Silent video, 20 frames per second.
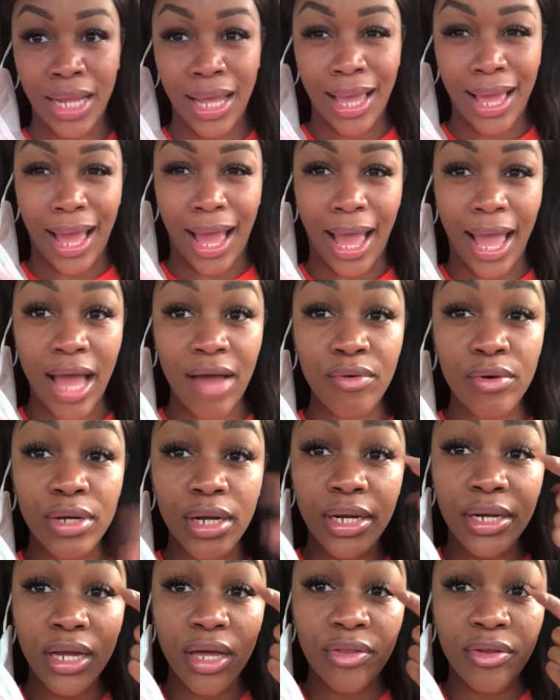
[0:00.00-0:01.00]
I have on
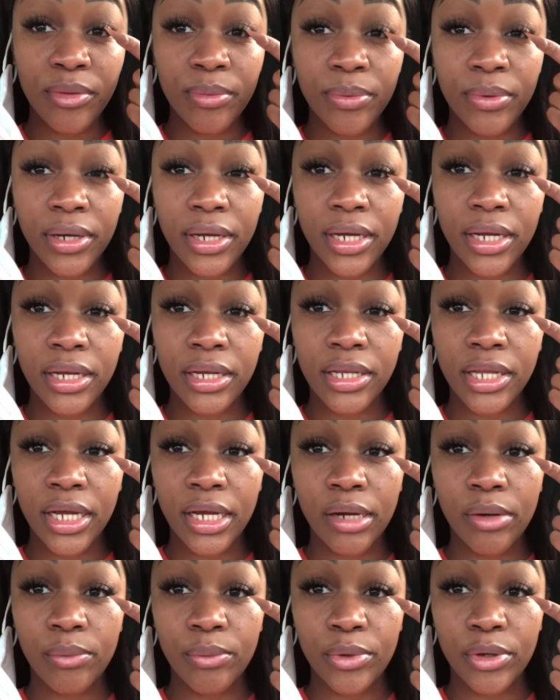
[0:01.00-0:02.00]
another brand.
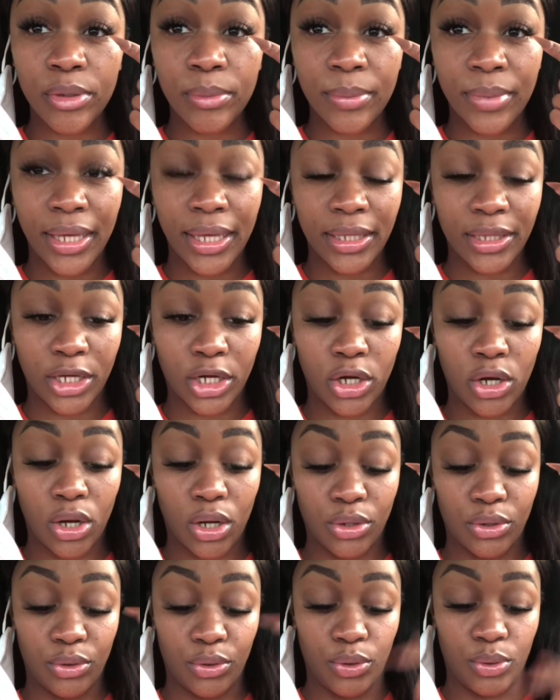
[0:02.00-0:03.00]
They're real meat. They're called
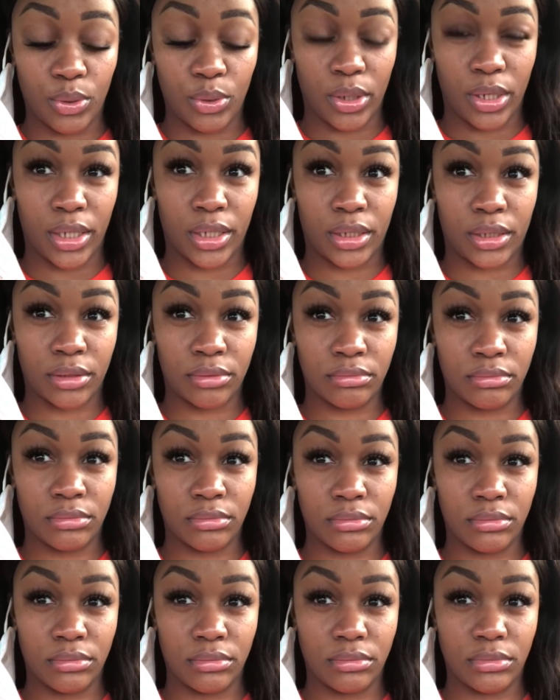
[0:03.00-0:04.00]
New York
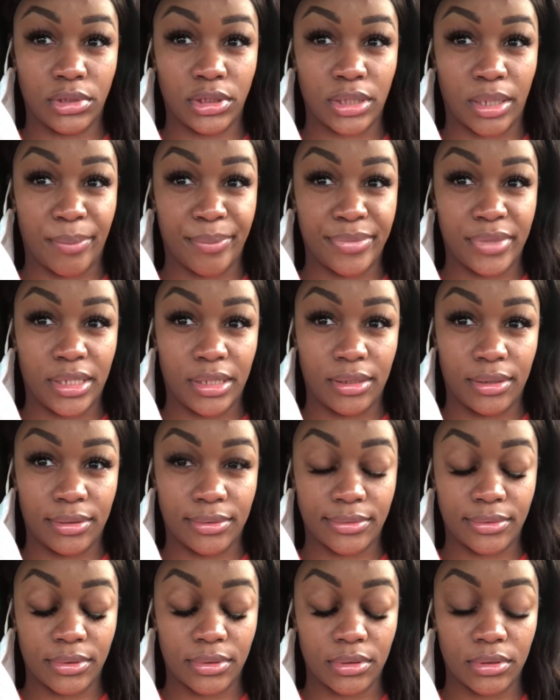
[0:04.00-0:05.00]
something.
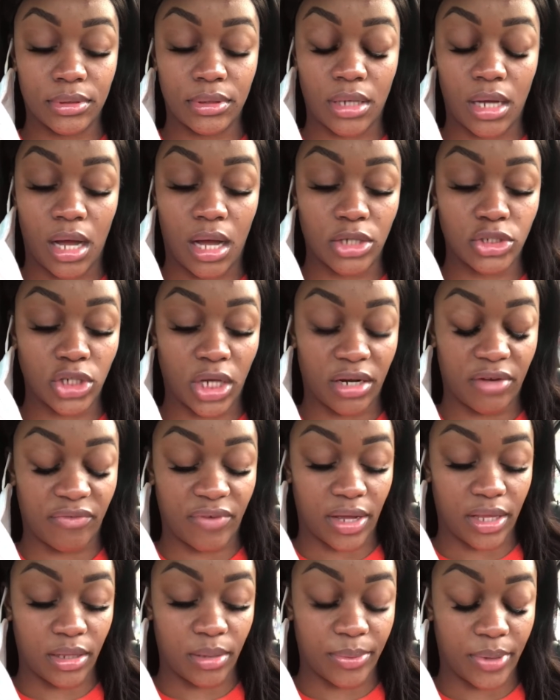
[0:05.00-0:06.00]
I'll try to
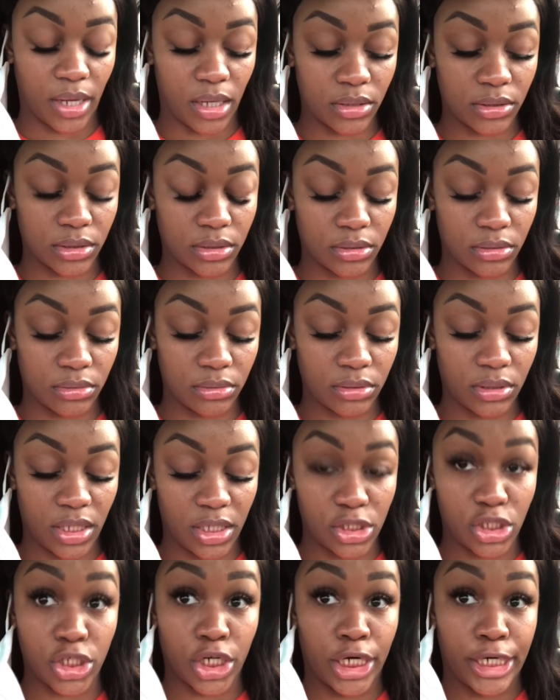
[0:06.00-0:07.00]
find the box and
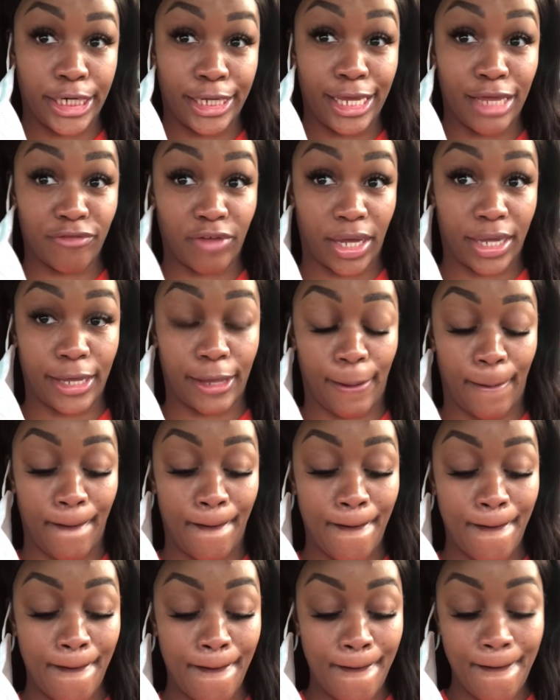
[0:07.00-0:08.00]
insert it if I can.
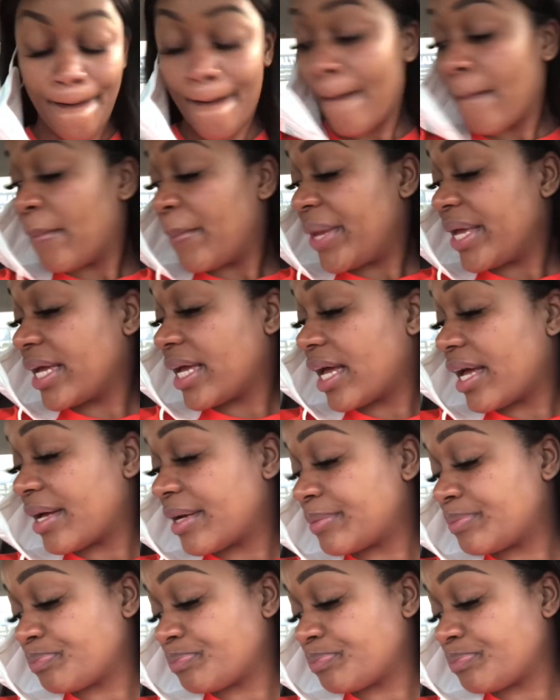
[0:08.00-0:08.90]
But yeah.